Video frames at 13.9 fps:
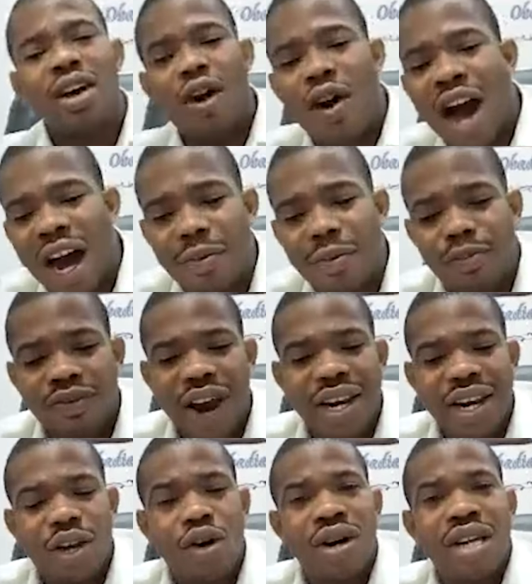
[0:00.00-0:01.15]

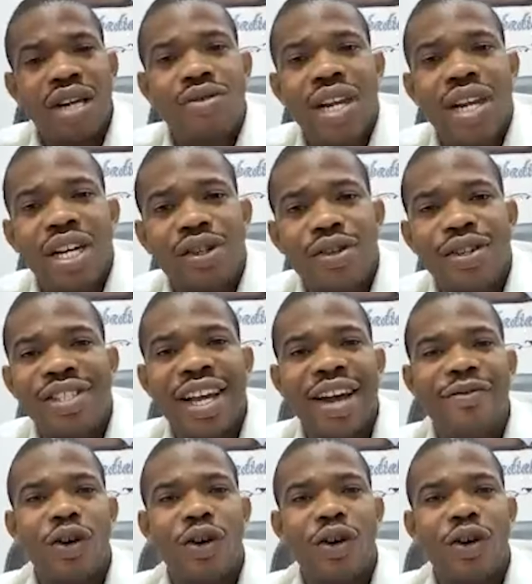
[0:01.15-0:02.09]
Friday, congratulations